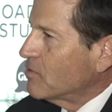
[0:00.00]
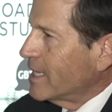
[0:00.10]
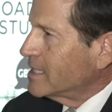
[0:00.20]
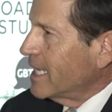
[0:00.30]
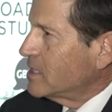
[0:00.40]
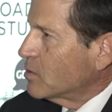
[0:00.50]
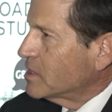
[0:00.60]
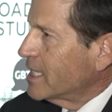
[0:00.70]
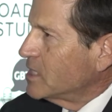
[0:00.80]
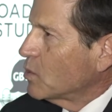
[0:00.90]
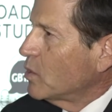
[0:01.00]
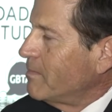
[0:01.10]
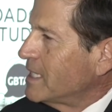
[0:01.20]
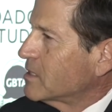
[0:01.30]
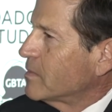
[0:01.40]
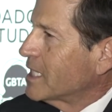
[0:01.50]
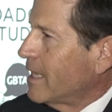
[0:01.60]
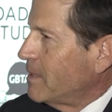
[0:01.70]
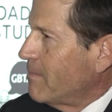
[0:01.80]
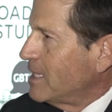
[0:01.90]
running tight to her schedule, we would make someone
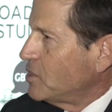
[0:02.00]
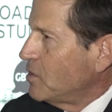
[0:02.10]
come and meet you,